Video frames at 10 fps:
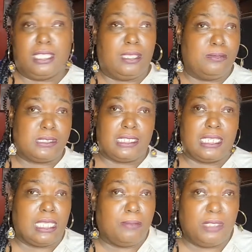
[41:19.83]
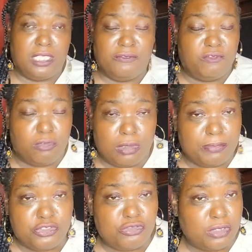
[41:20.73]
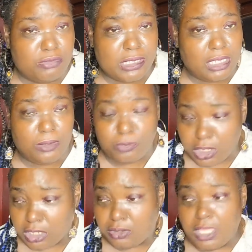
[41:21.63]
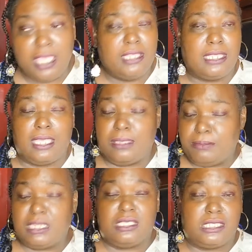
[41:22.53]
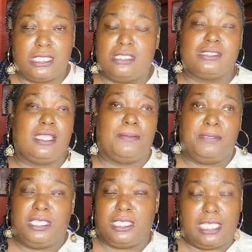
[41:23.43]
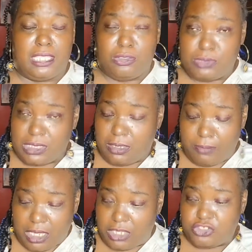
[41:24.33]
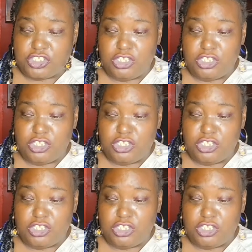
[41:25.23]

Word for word: And I was like, I'm here for it, but you know damn well that Melissa is not paying y'all no damn mind.